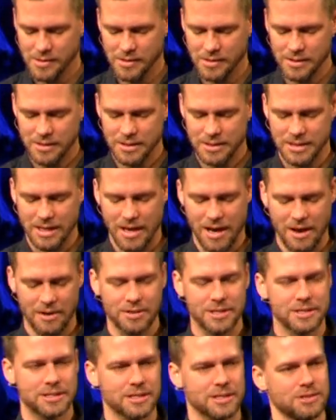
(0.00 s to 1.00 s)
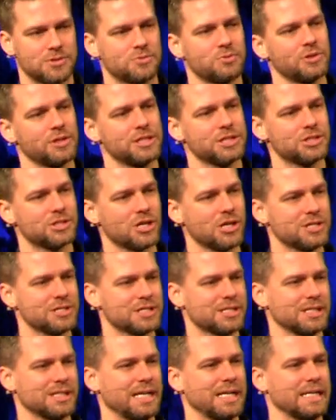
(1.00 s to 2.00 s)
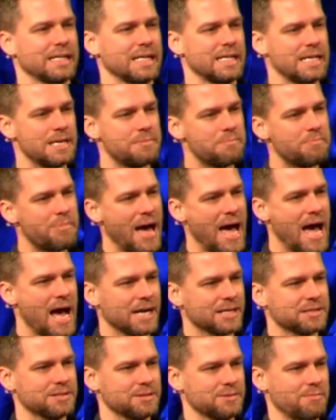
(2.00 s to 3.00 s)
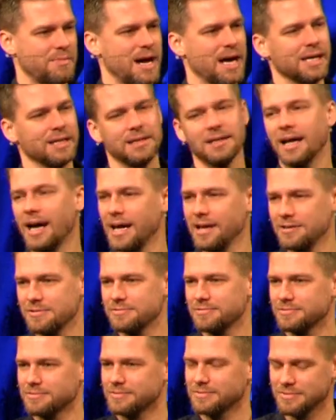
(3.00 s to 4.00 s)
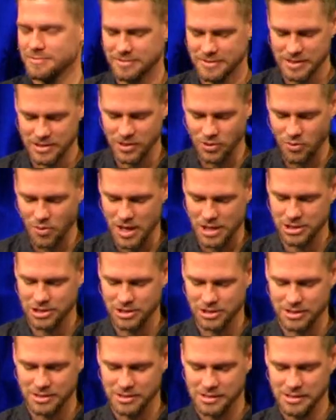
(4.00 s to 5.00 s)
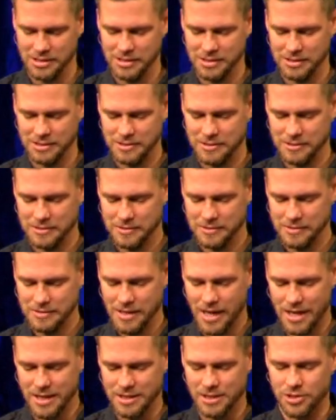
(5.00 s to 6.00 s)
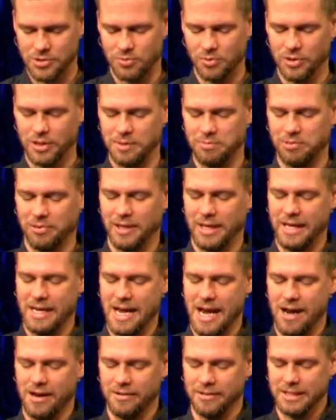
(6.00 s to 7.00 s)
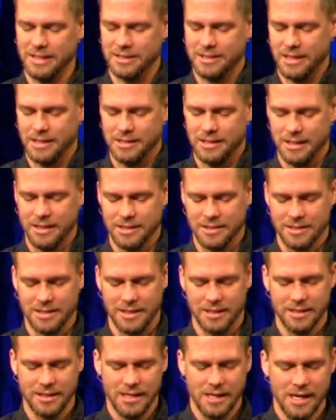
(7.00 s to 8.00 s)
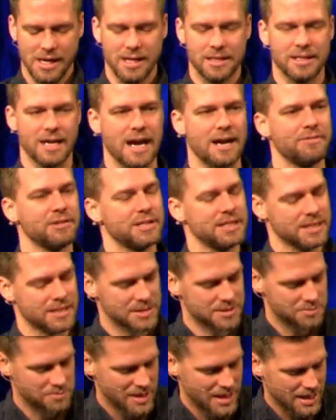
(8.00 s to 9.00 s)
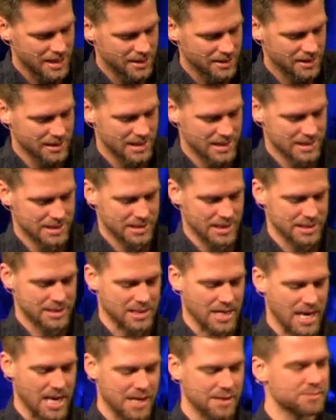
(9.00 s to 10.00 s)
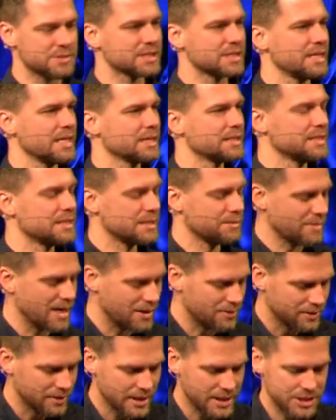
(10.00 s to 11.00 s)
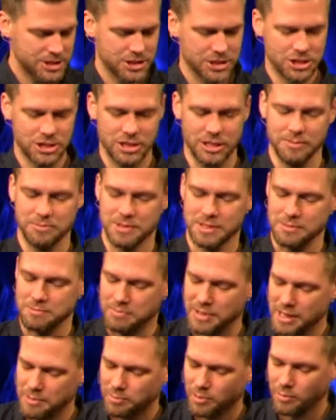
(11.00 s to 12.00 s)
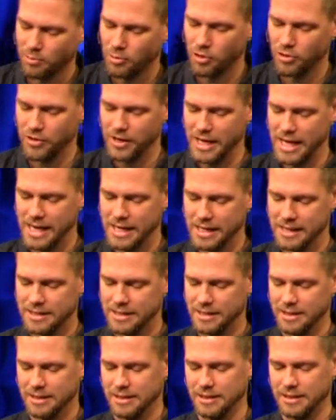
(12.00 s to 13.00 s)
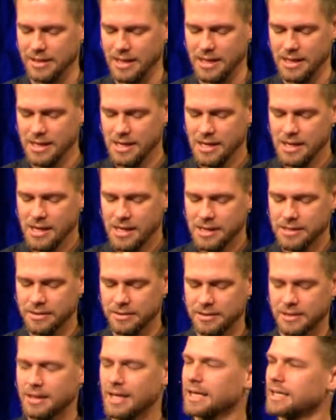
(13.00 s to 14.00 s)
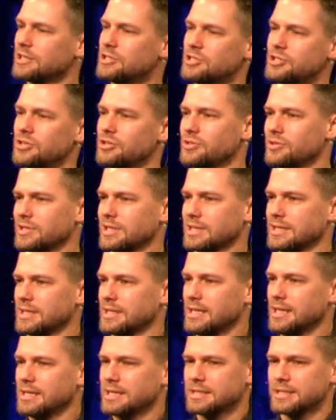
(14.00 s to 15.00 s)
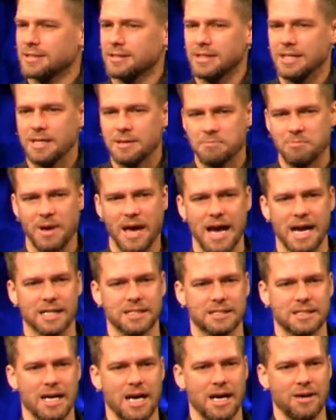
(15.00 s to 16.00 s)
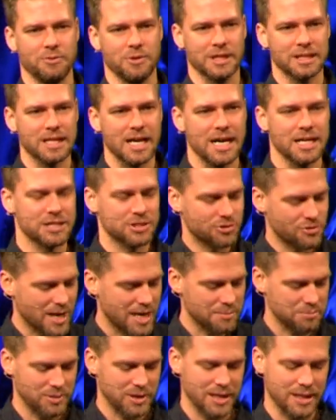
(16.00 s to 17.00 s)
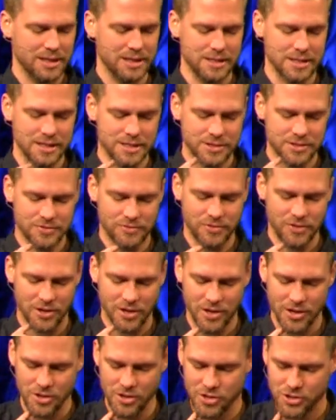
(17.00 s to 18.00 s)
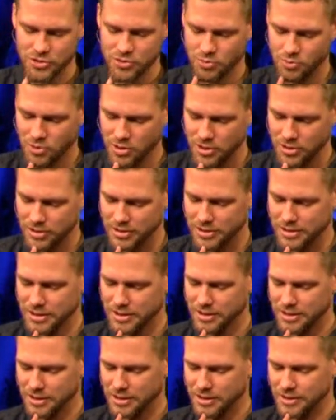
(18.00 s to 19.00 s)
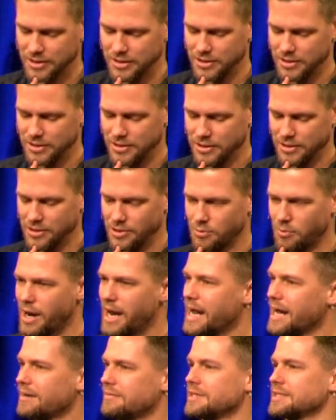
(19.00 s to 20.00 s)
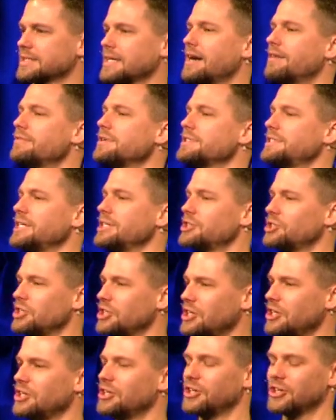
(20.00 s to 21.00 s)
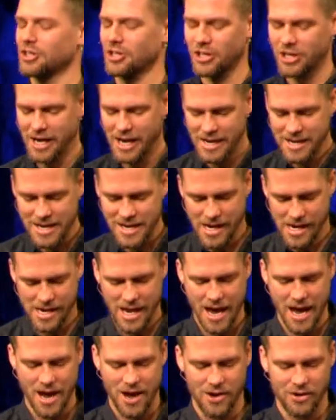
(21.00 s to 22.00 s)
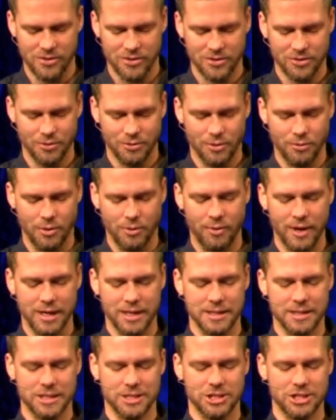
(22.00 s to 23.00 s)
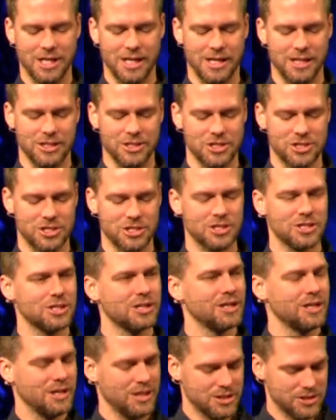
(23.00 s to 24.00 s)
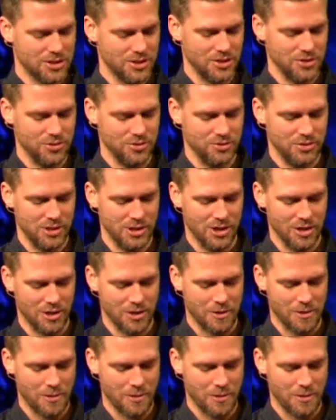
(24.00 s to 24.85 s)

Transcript: So how does this really start to impact my life is the question. How does this really play out, these ideas that everything is meaningless, that time's connected to my relationships and people more than anything, and that nothing I can do can necessarily impact what God's grand plan is for this world? Why have this conversation here and now when we're ready to change into the new year?